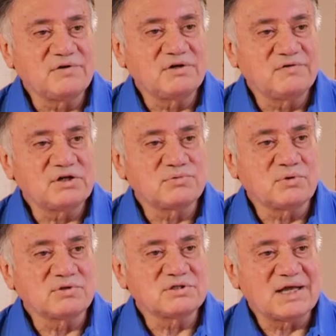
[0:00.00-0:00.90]

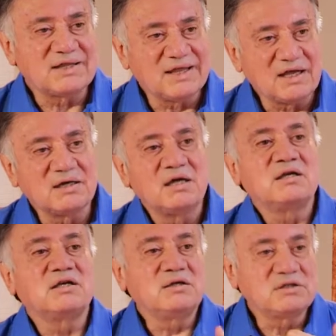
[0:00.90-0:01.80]
individuals that then
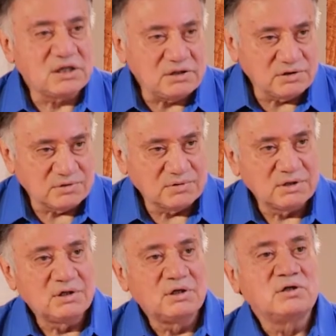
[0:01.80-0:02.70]
continue
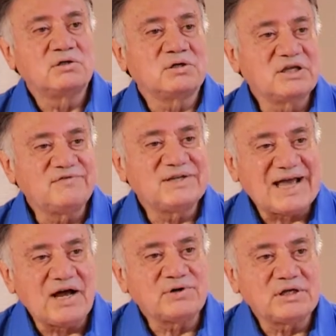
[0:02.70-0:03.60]
to give it
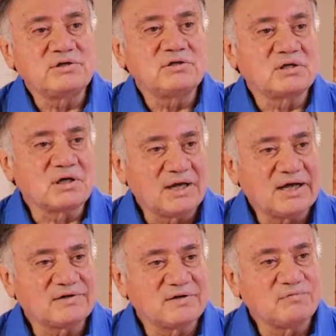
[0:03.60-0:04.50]
out into the
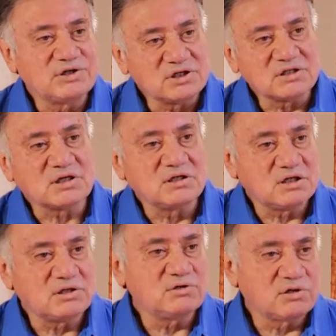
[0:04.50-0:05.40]
collective, we just
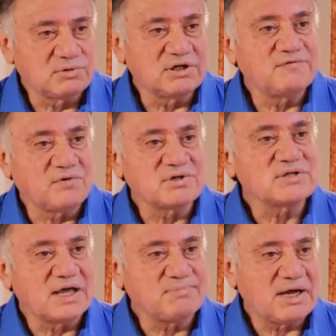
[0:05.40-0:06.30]
continue to reinforce
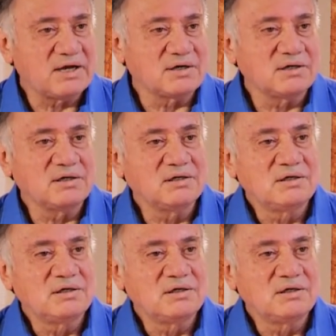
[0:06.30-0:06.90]
that pattern.